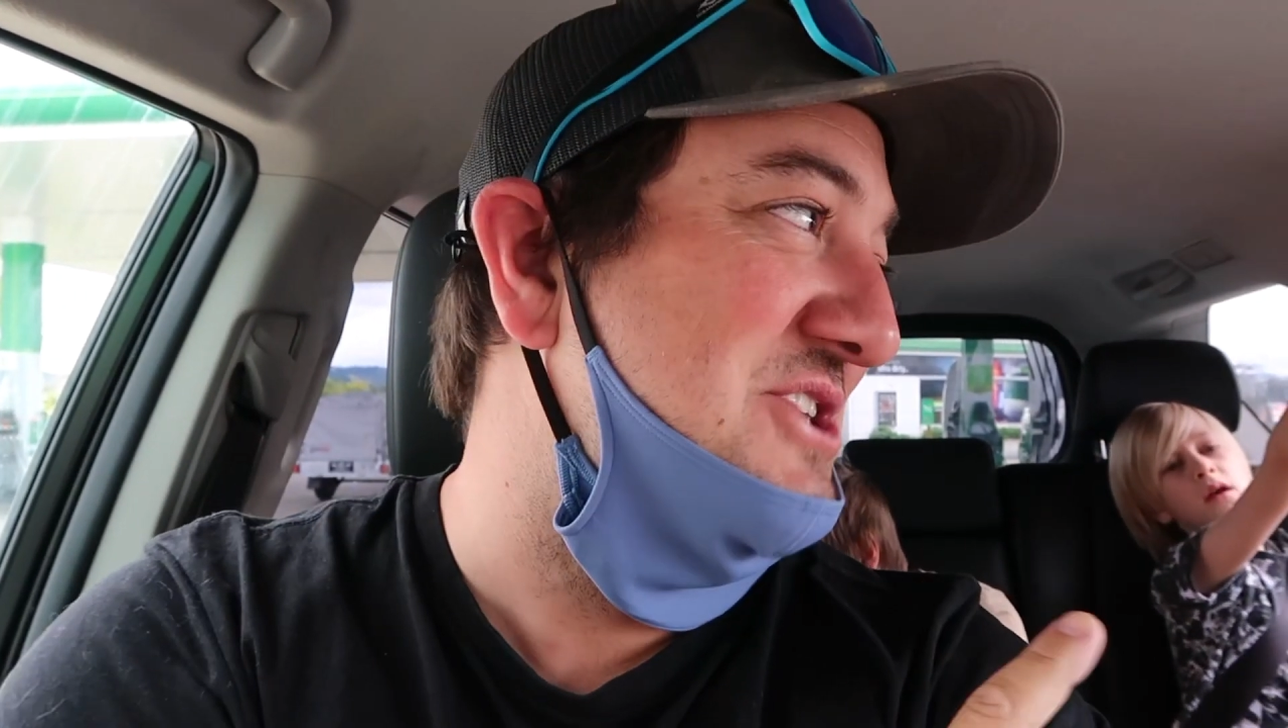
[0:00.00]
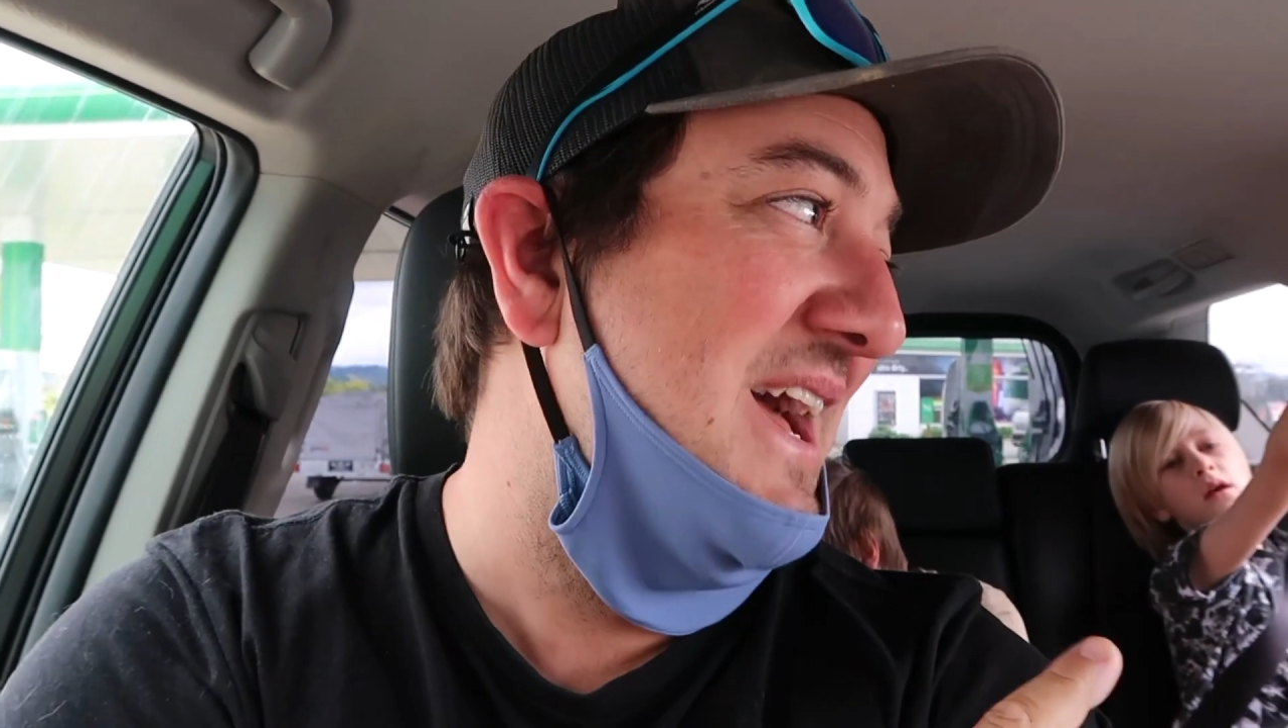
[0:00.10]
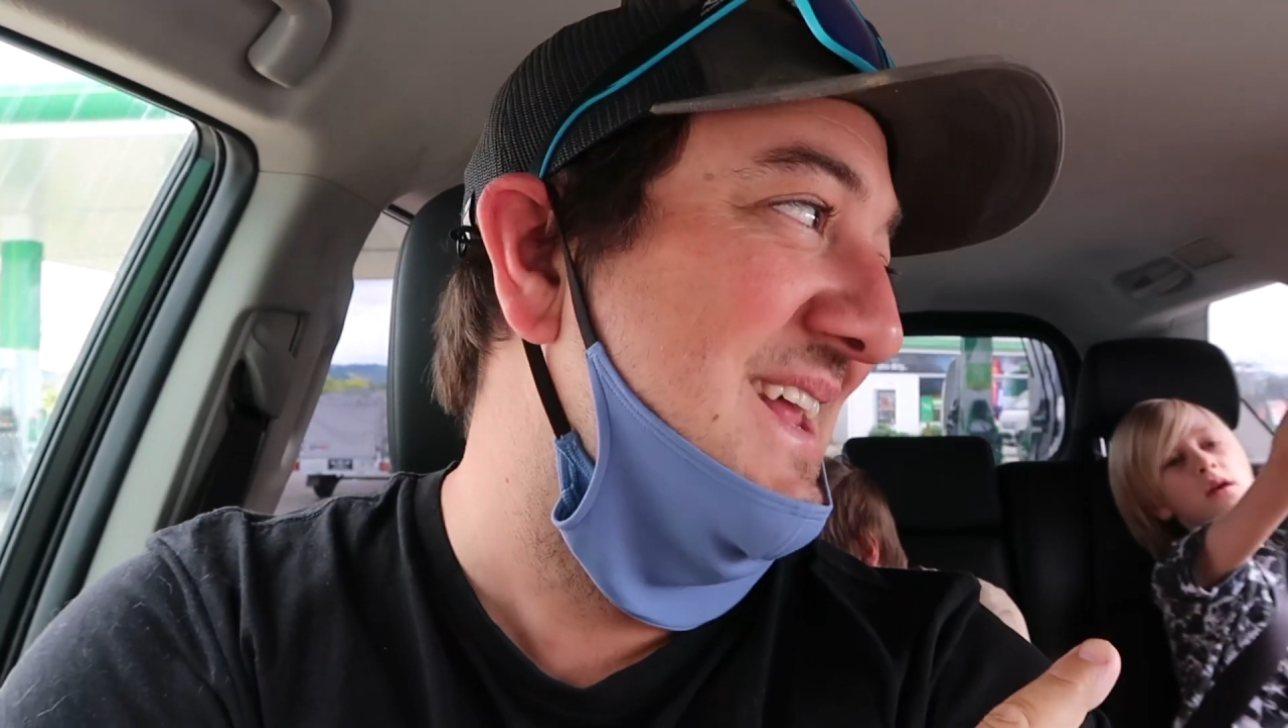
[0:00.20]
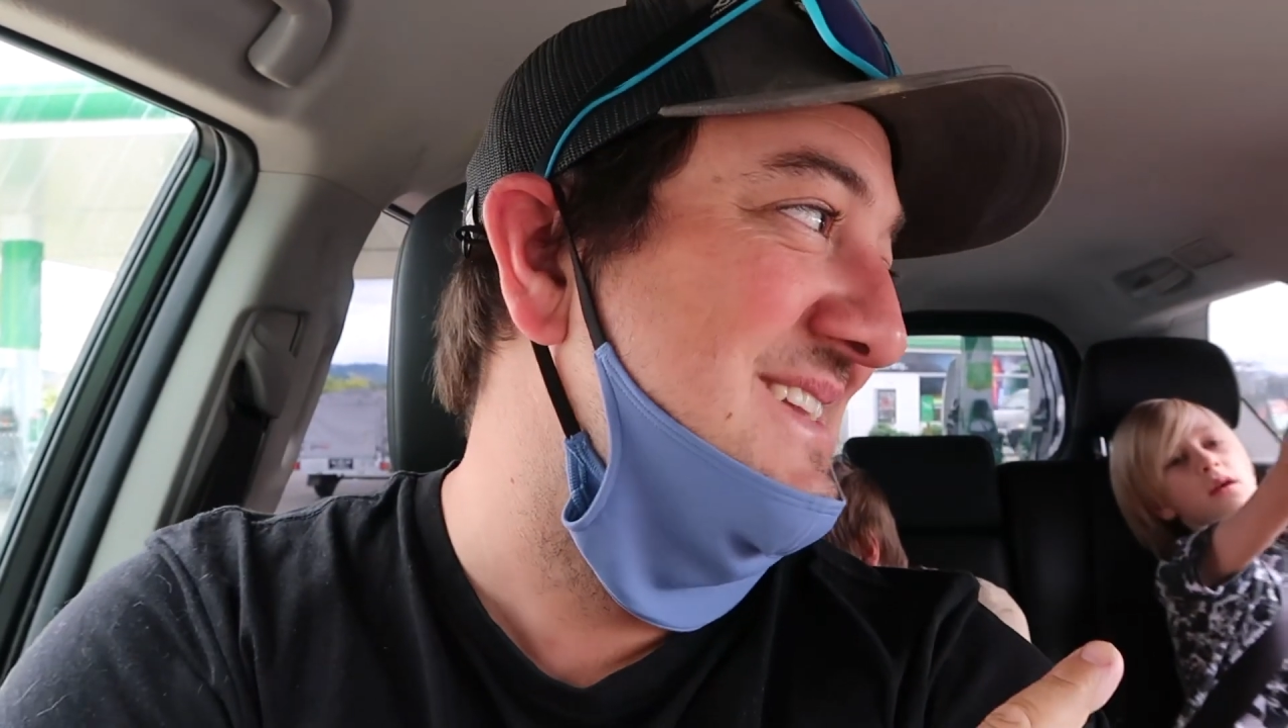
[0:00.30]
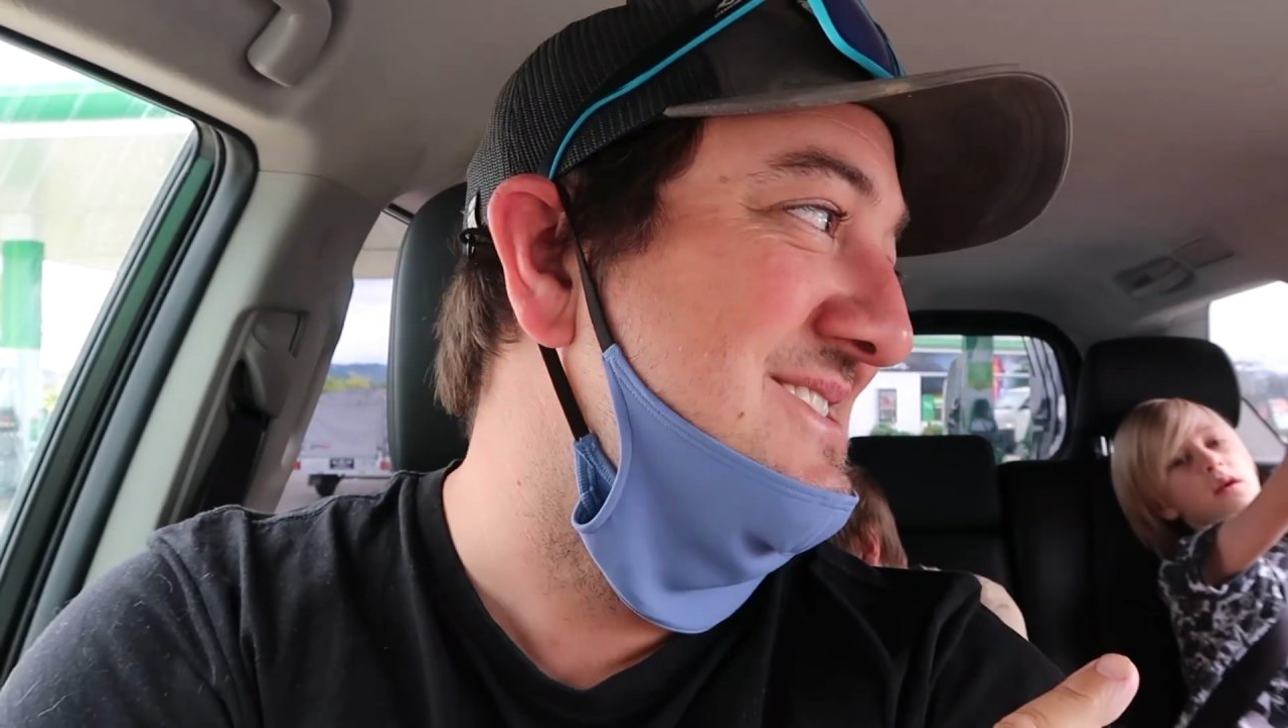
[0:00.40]

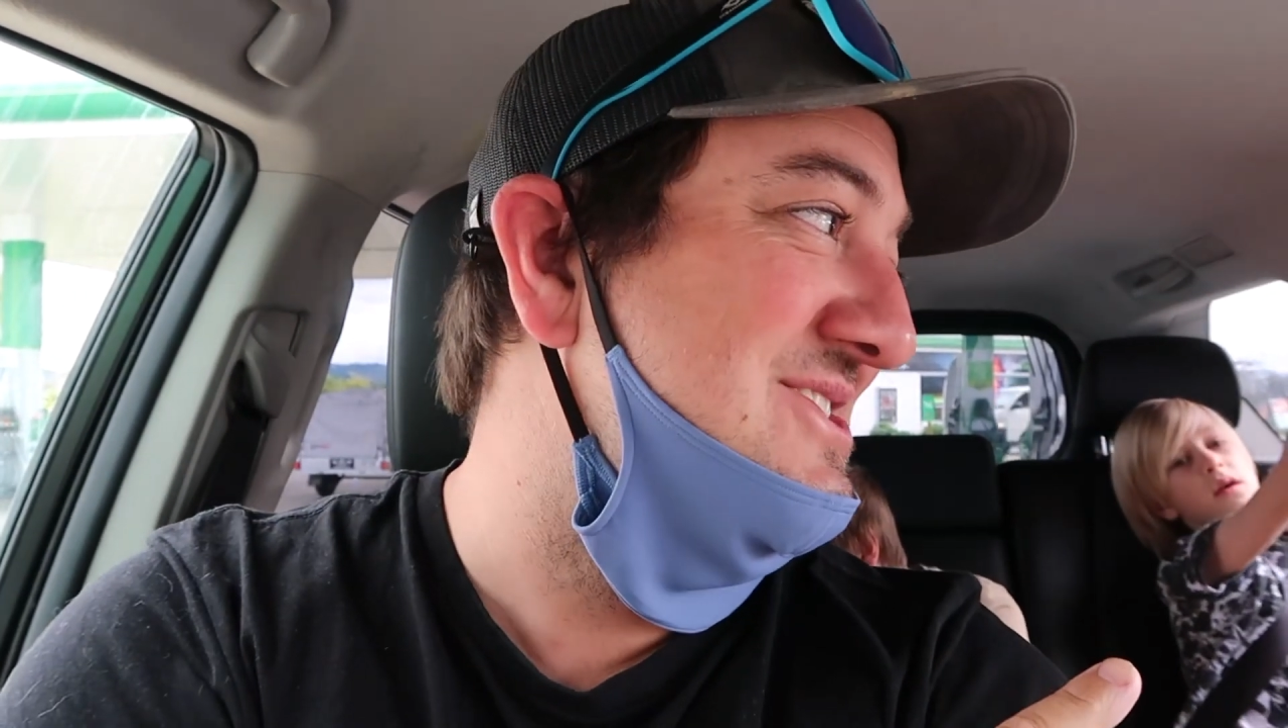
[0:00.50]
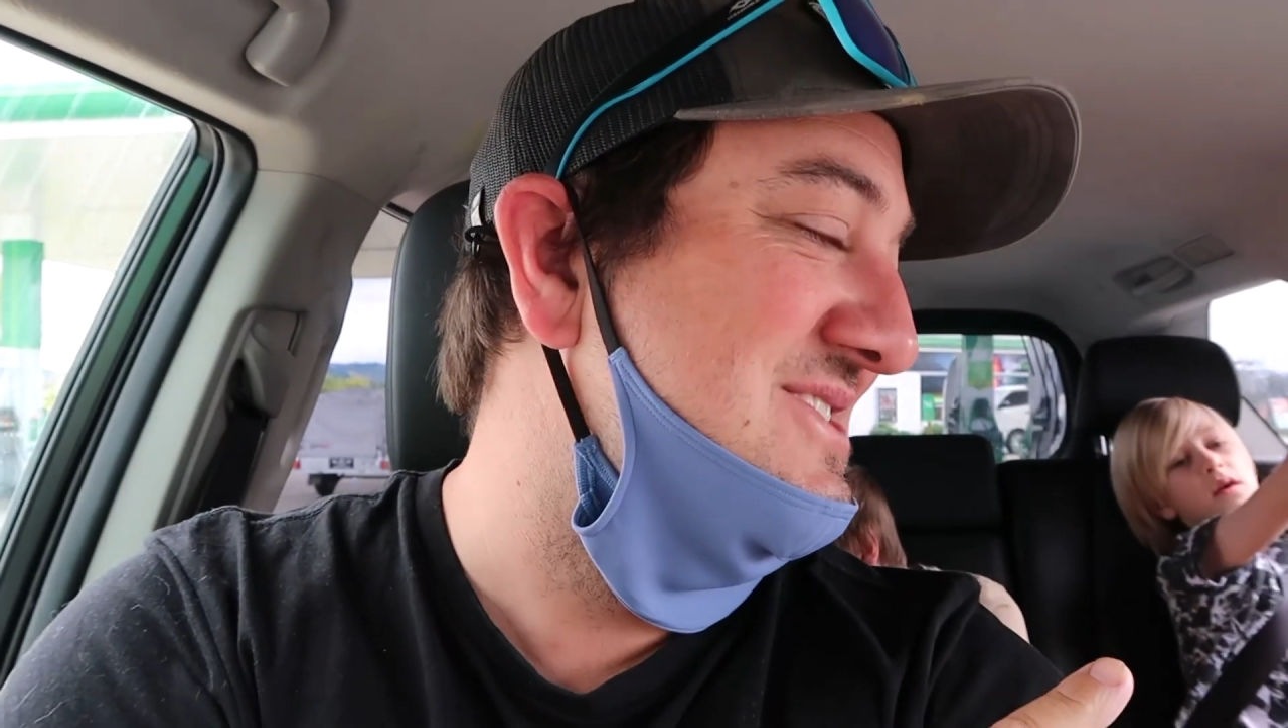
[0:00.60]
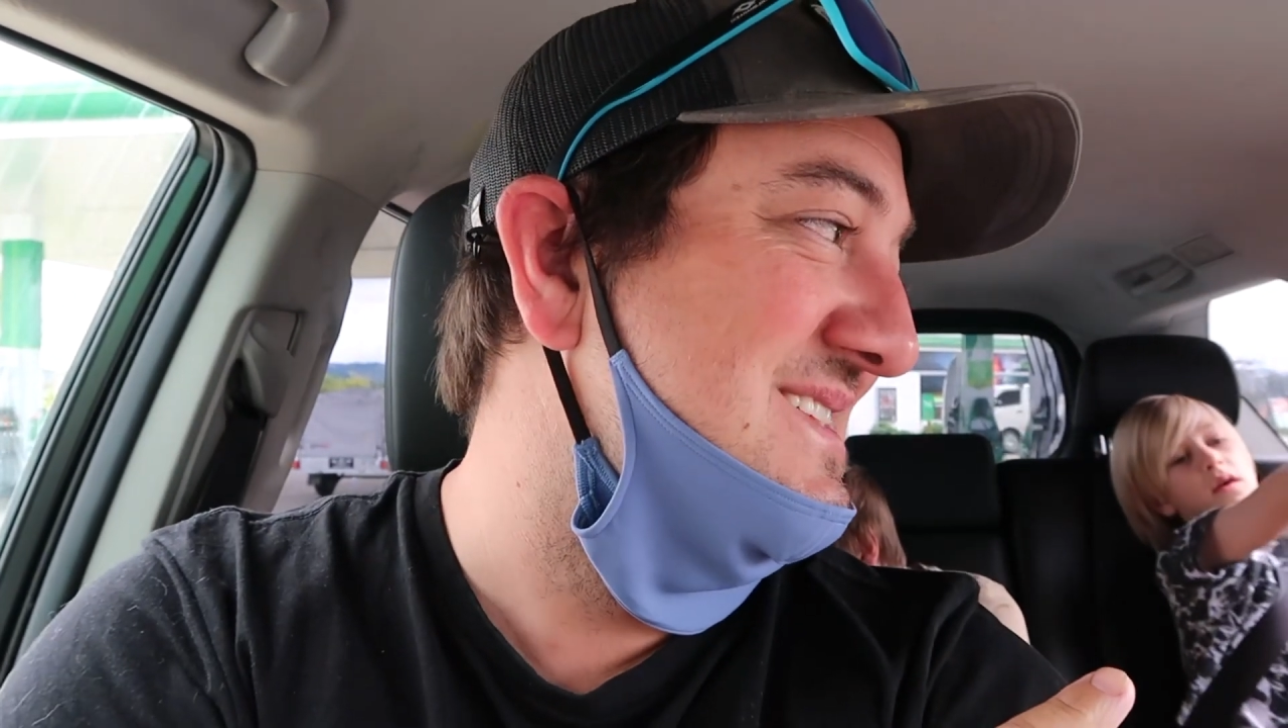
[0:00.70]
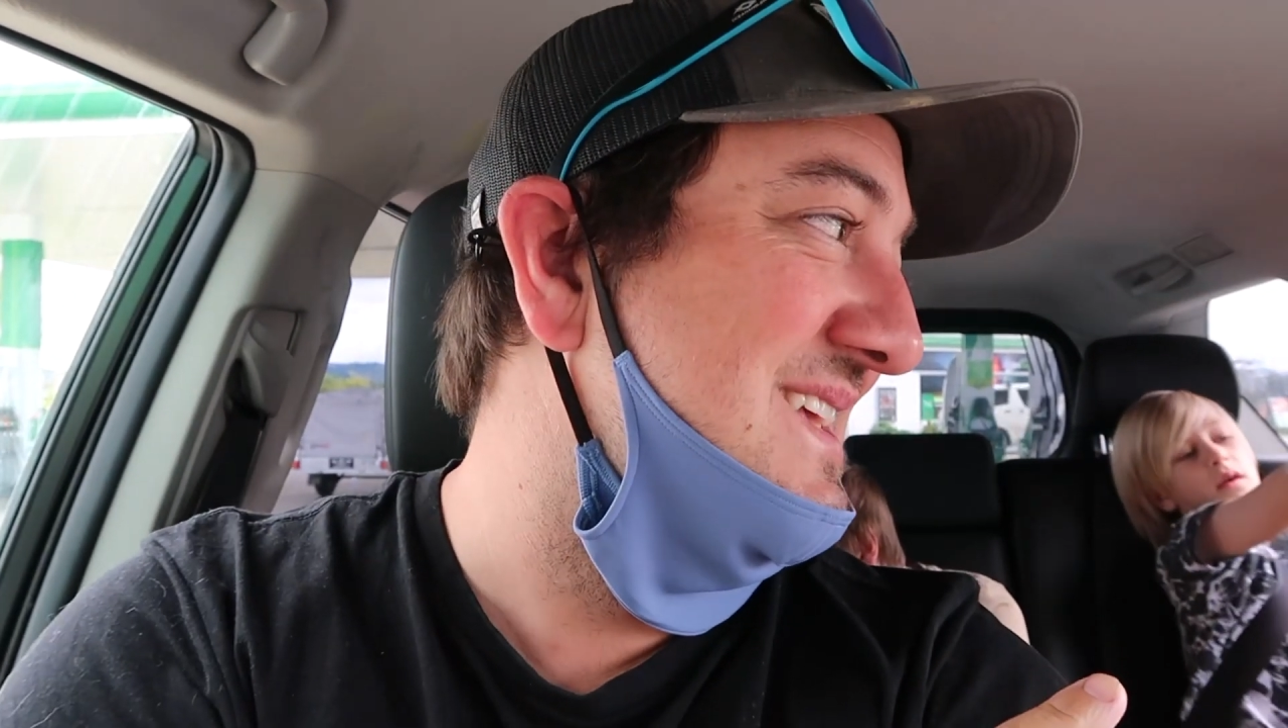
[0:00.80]
challenge,